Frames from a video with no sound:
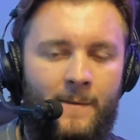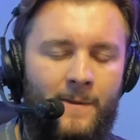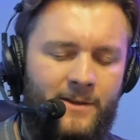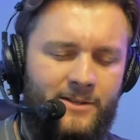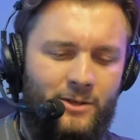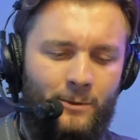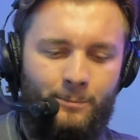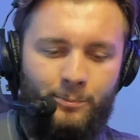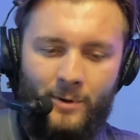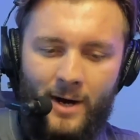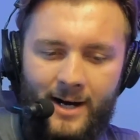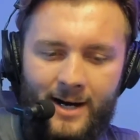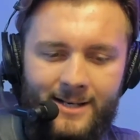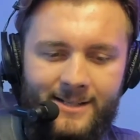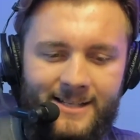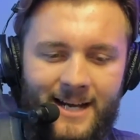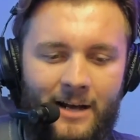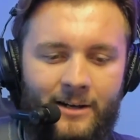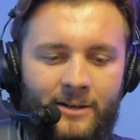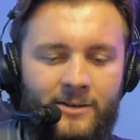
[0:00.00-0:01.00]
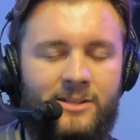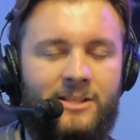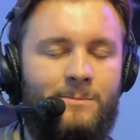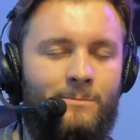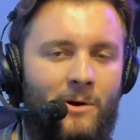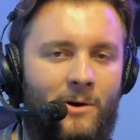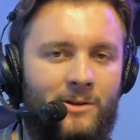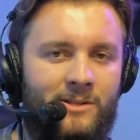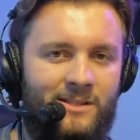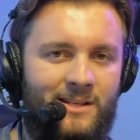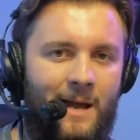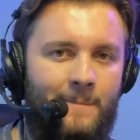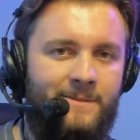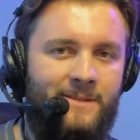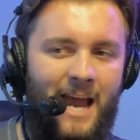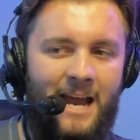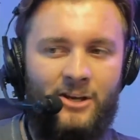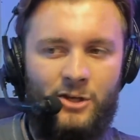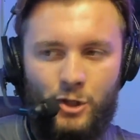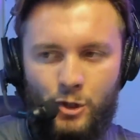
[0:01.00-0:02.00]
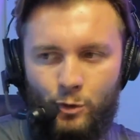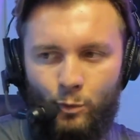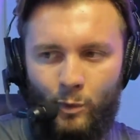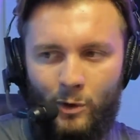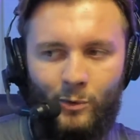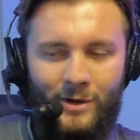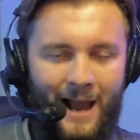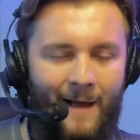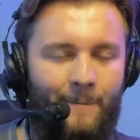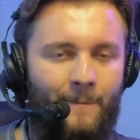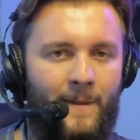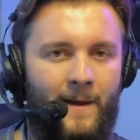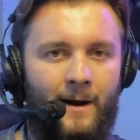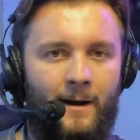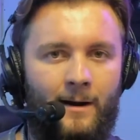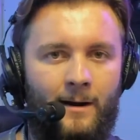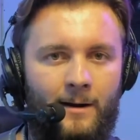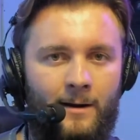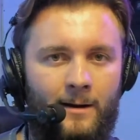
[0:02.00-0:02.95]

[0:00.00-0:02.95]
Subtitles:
So break it down into small steps and you will get there.